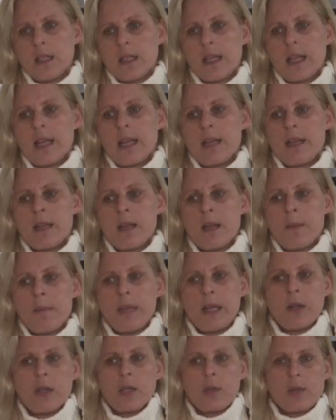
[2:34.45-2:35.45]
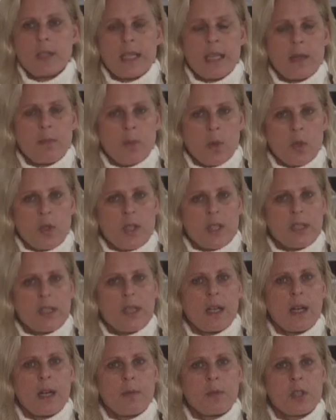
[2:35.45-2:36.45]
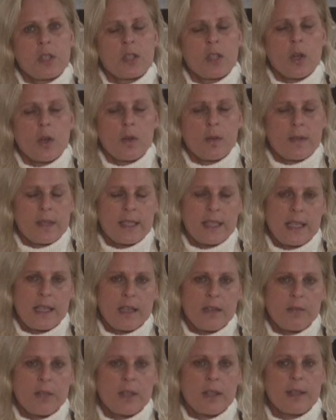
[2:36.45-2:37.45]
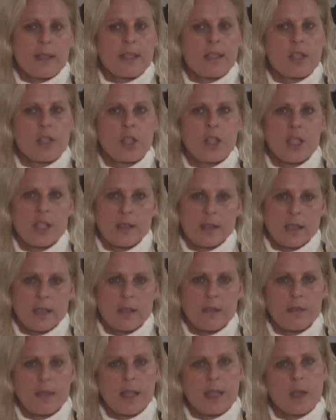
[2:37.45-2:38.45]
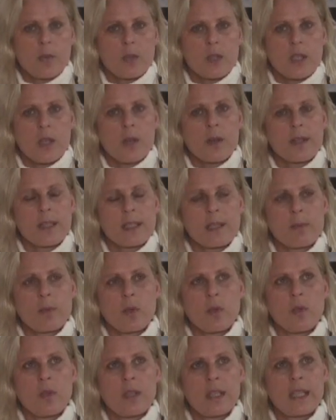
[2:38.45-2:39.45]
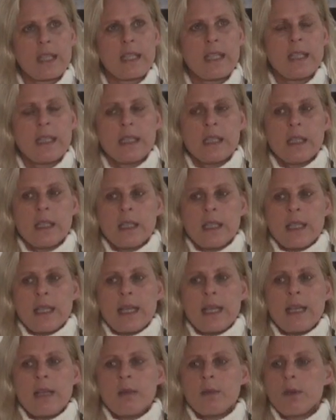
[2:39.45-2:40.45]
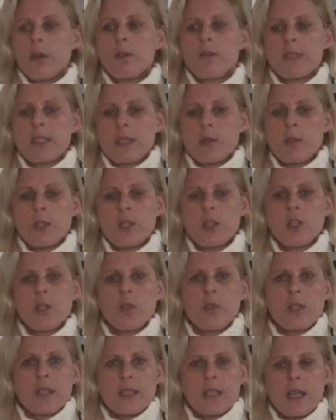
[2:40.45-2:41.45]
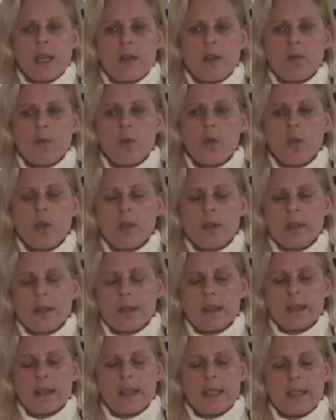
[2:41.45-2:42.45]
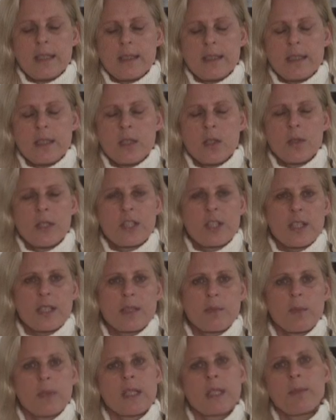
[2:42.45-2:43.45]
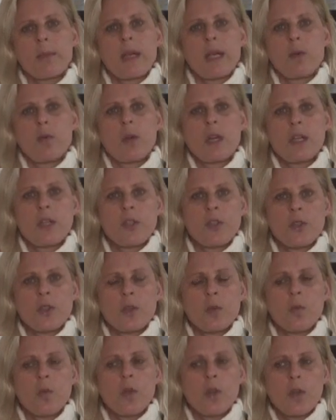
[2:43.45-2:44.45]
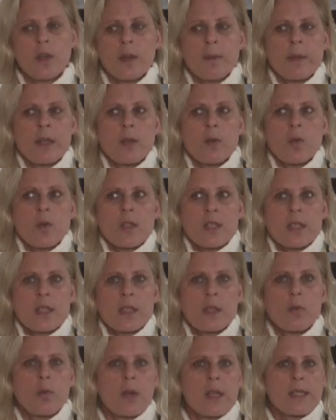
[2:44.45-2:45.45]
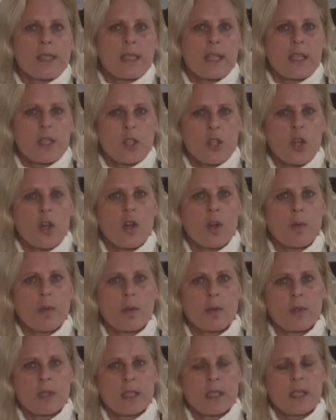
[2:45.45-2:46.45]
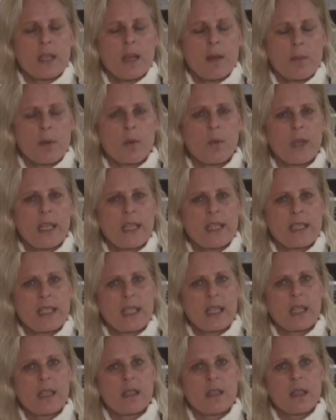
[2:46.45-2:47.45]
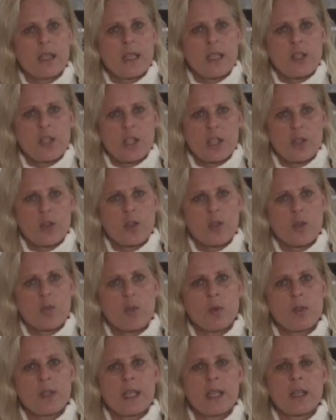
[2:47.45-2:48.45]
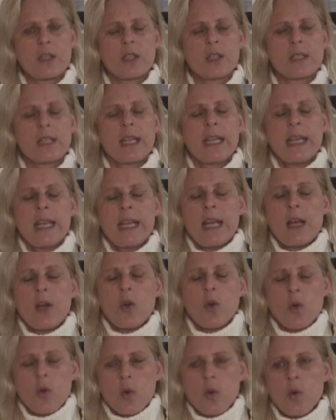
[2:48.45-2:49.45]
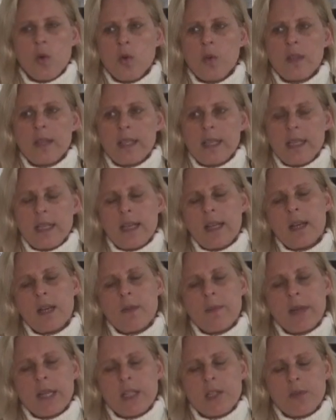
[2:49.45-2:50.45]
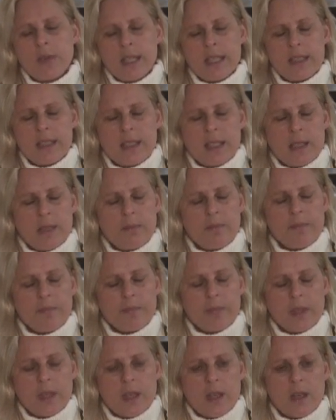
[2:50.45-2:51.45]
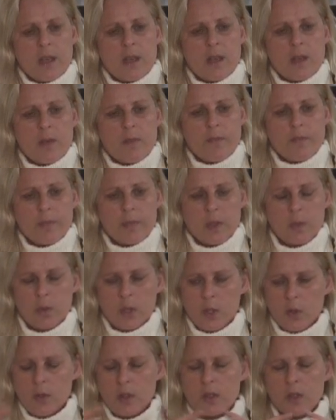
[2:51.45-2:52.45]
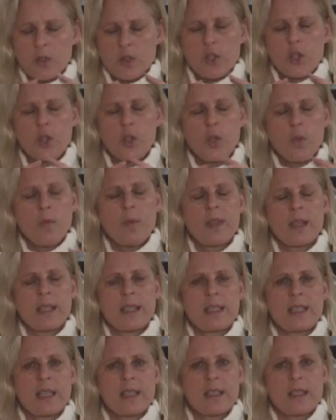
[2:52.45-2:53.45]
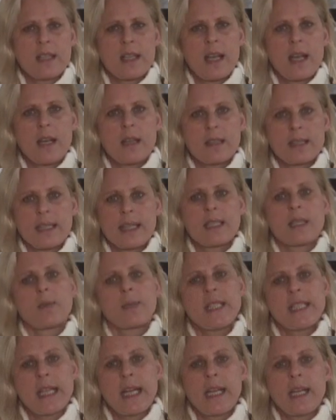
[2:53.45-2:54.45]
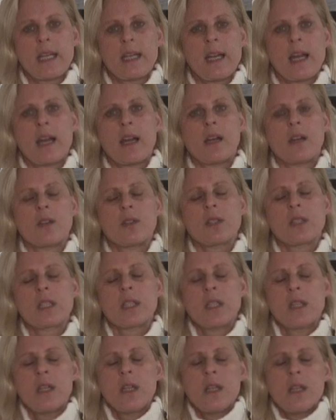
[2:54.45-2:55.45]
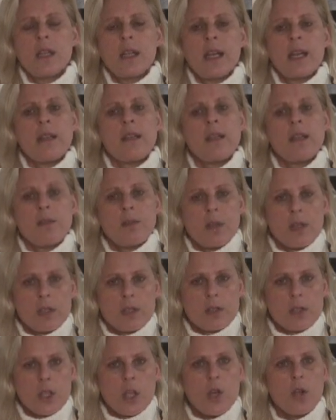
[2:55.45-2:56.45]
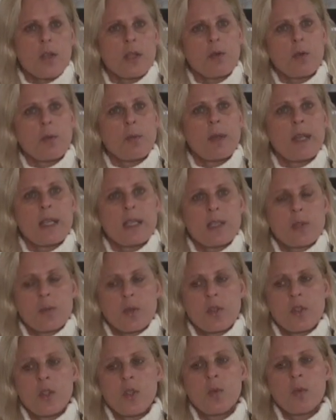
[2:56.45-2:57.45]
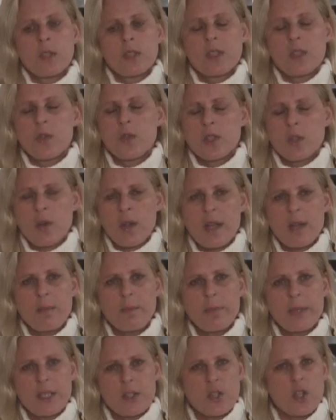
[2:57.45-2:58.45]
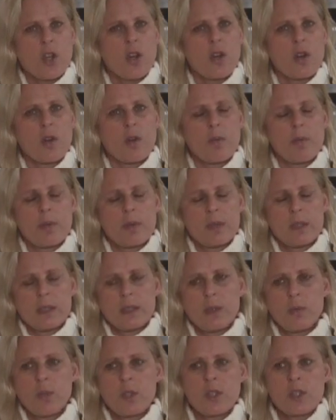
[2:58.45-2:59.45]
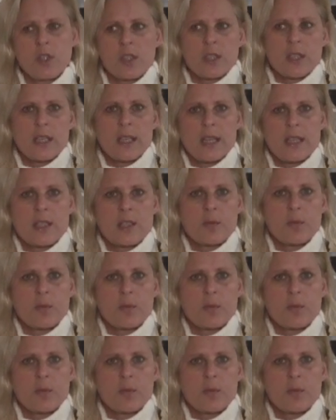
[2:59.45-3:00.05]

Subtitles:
and Eric was here most of the time just to oversee everything, to check that everything was going smoothly. And obviously when you do this kind of work, there's adjustments made while you're doing the work. I mean, it wasn't a one-day job, it was a couple of weeks to get the geothermal done, because all the HVAC, what do you call it, those tube things under the house had to be taken out and then totally replaced with new ones. So it was quite a big job. It wasn't just a case